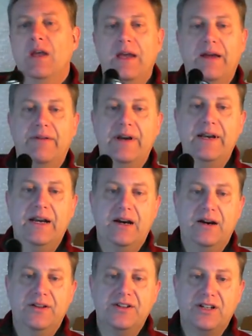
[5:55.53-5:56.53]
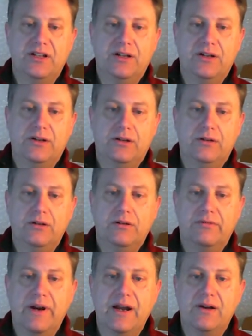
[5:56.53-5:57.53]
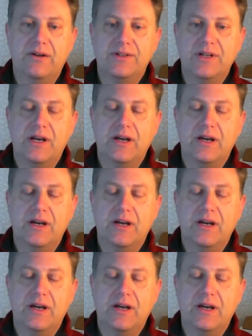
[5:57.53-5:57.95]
And right here there's a little round